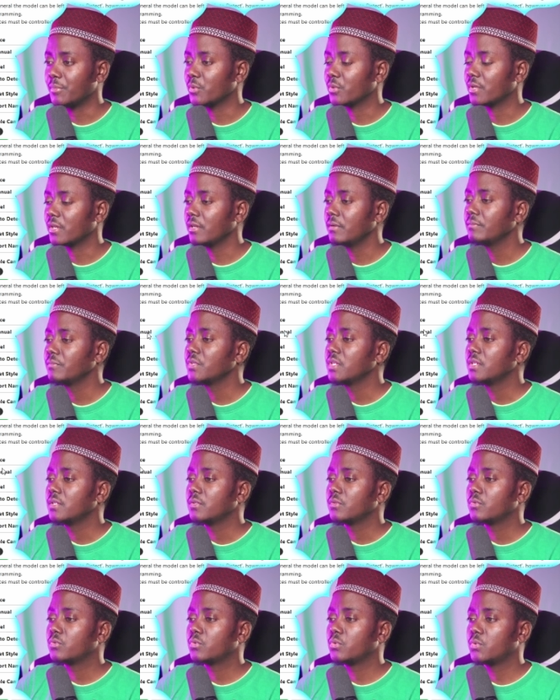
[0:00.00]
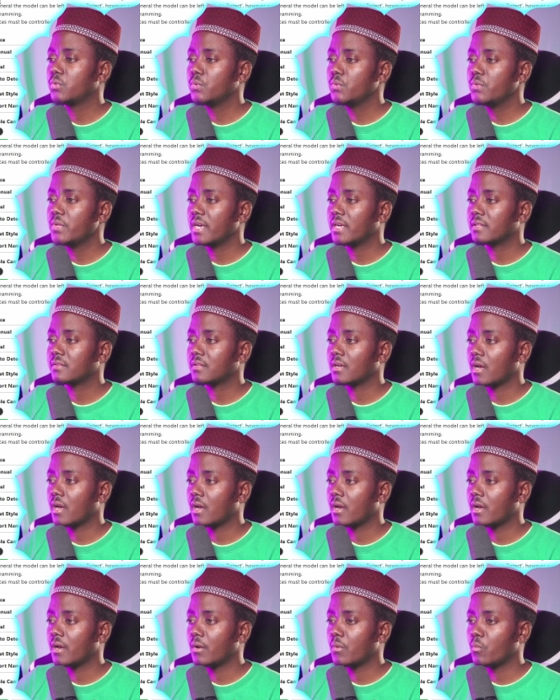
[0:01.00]
Okay, to do that,
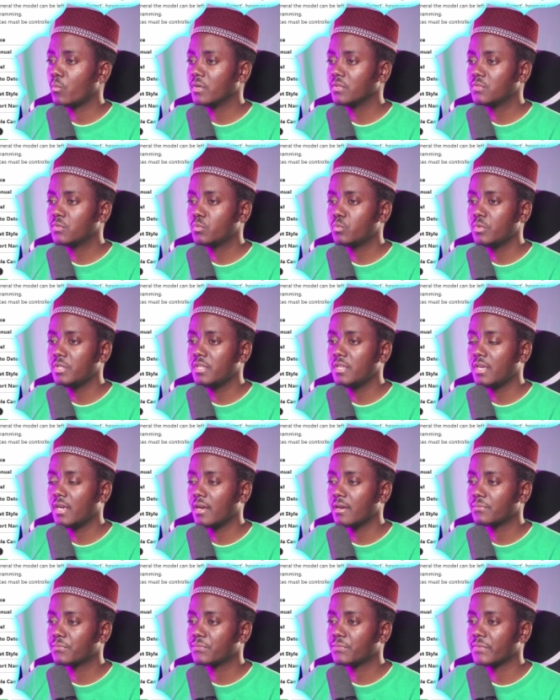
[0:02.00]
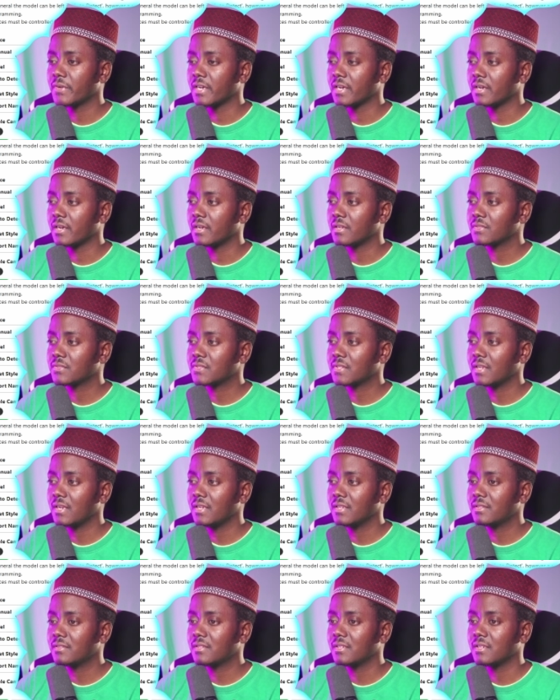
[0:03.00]
once we have
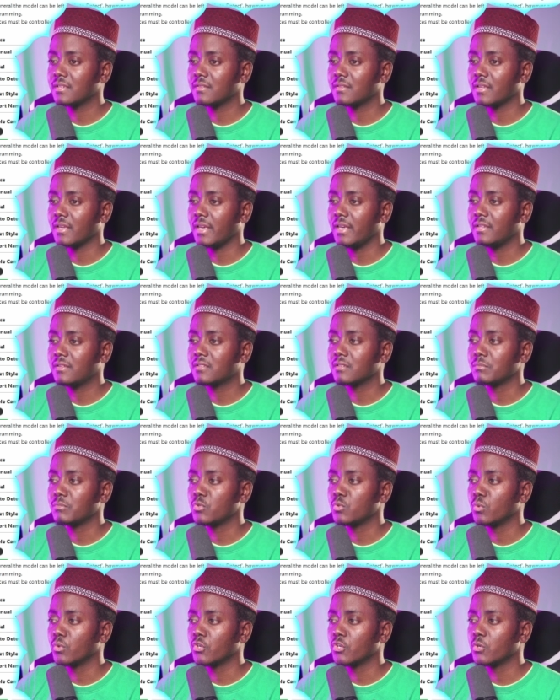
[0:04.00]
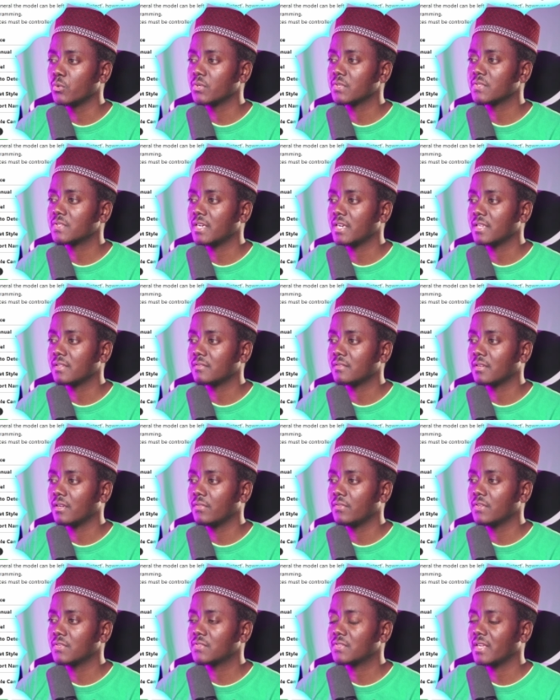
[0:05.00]
selected the ATEM, you will notice that
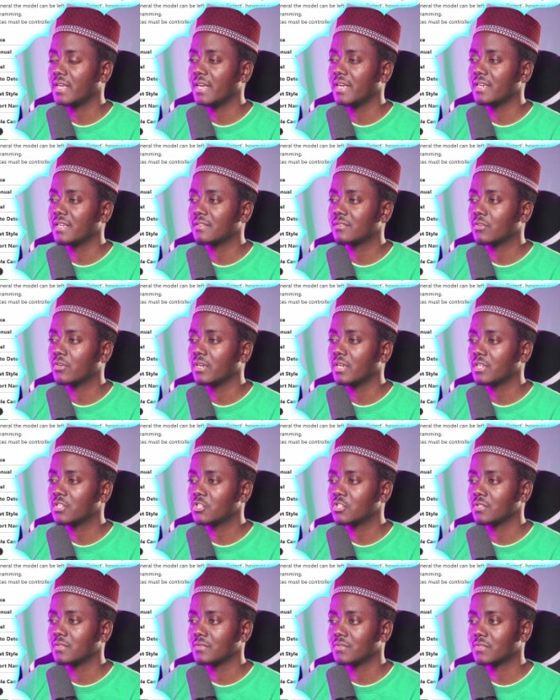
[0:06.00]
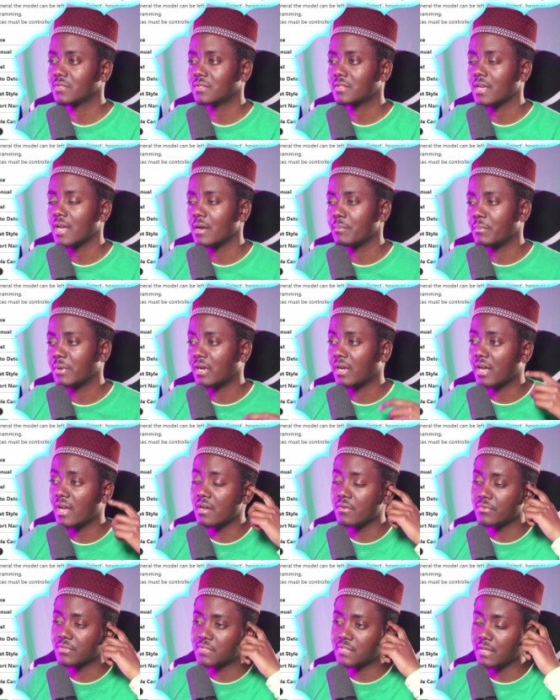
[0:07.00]
this edit connections tab
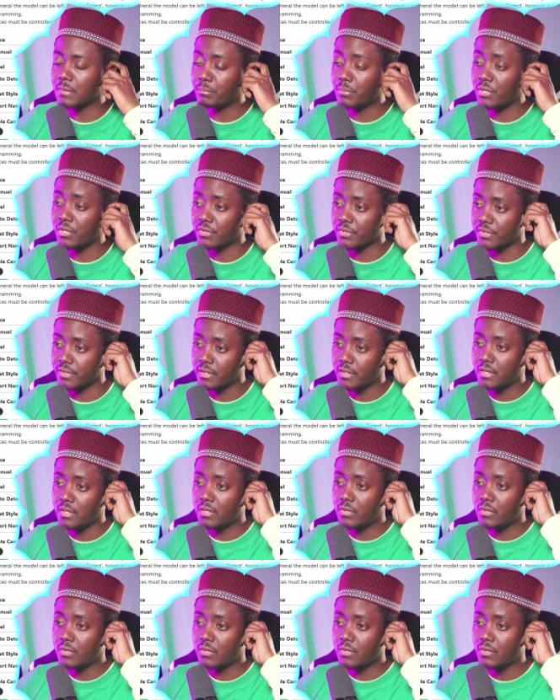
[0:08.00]
has appeared.